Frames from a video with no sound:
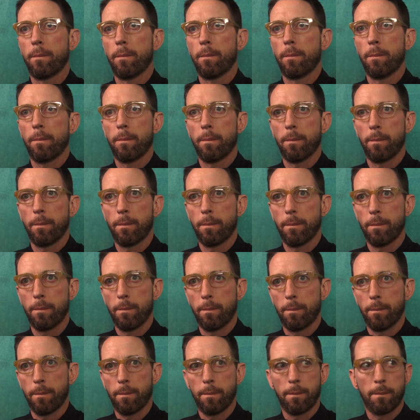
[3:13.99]

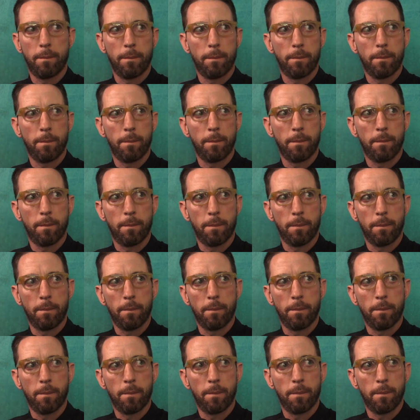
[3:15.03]

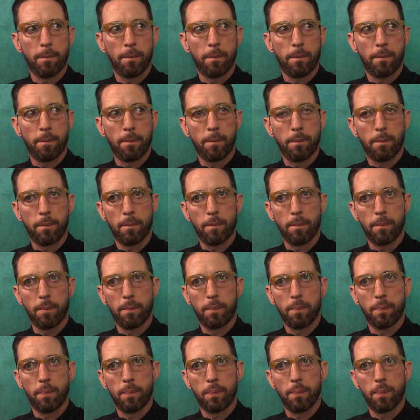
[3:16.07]

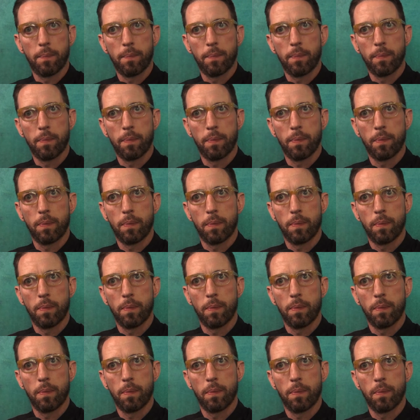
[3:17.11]

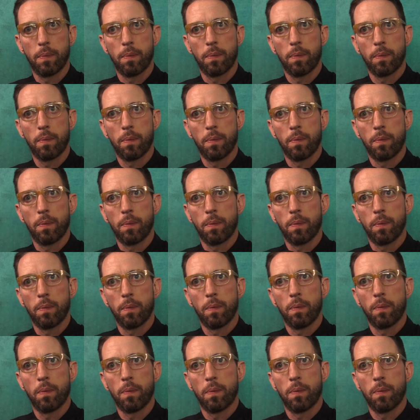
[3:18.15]

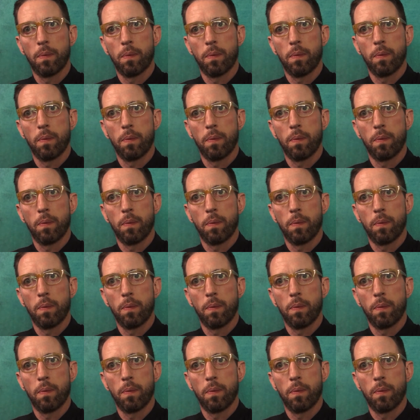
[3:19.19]
The person shown says nothing.